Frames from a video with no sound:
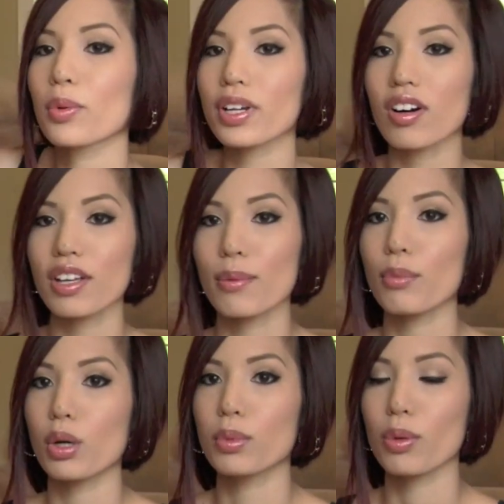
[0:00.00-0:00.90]
but we call him
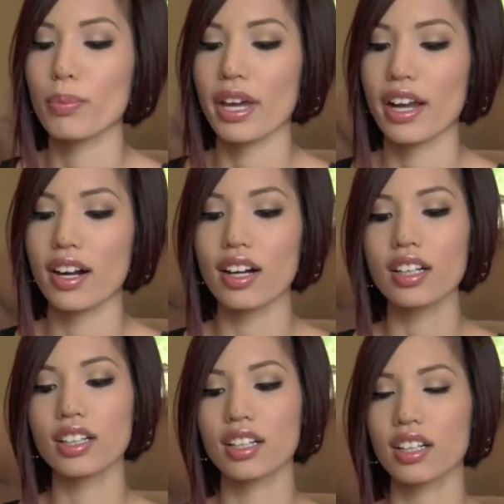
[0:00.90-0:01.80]
Momo Bear.